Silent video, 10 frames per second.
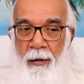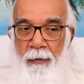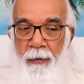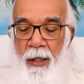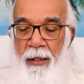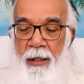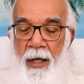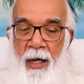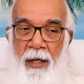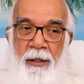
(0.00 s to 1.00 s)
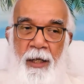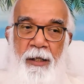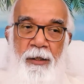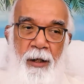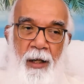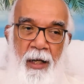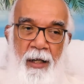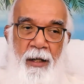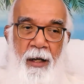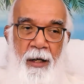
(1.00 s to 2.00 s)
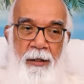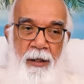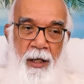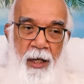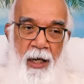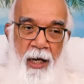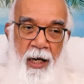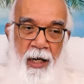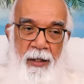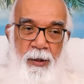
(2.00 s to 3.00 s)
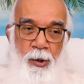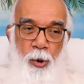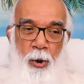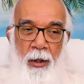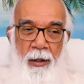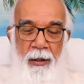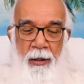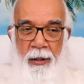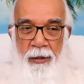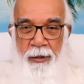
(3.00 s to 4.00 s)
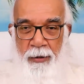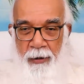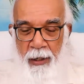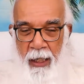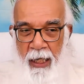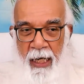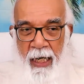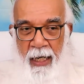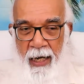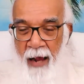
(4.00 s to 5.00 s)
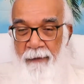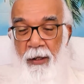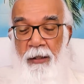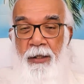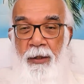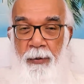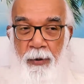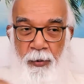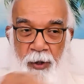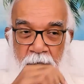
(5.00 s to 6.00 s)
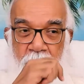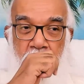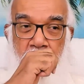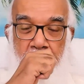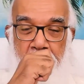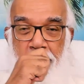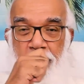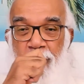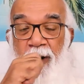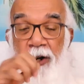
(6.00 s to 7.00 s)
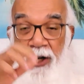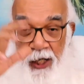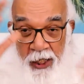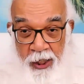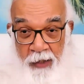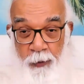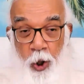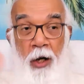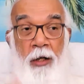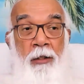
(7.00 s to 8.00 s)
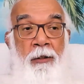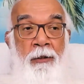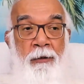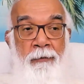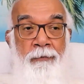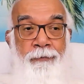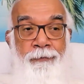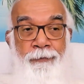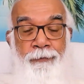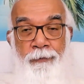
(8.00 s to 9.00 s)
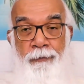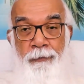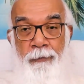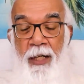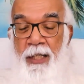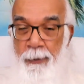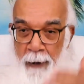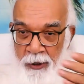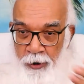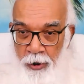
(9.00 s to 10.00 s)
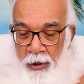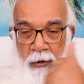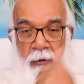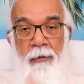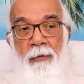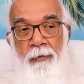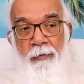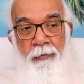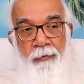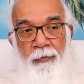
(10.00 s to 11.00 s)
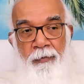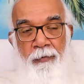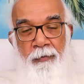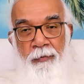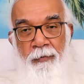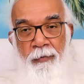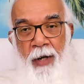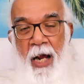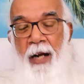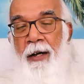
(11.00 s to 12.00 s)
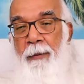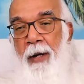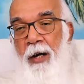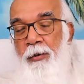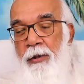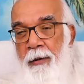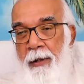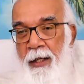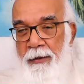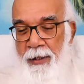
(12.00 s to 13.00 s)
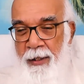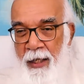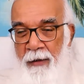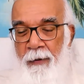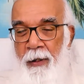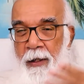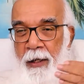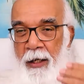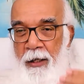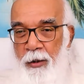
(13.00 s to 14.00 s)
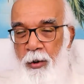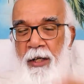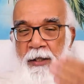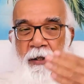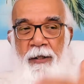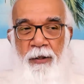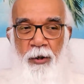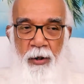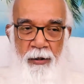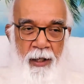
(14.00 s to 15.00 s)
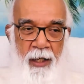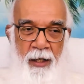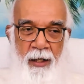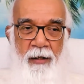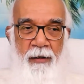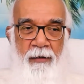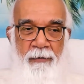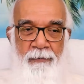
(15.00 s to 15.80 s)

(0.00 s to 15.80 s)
When that intellect contains all the three levels of the wisdom, collective law, dispassion, and about the real self, ignorance is not there.